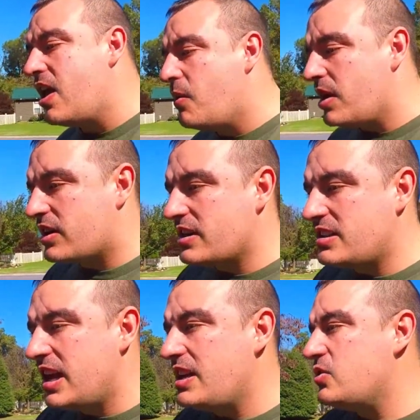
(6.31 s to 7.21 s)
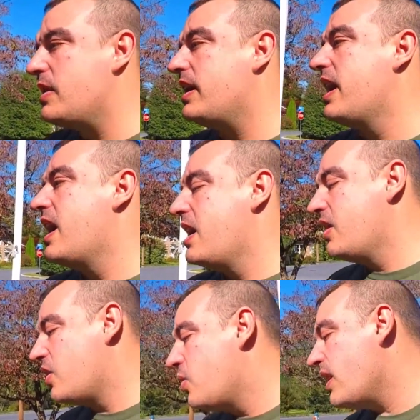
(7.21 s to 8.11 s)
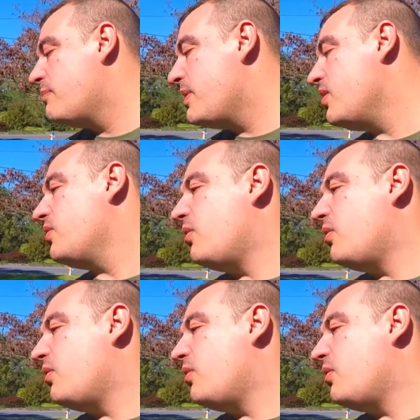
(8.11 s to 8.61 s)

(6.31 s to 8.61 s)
We are continuing the quick build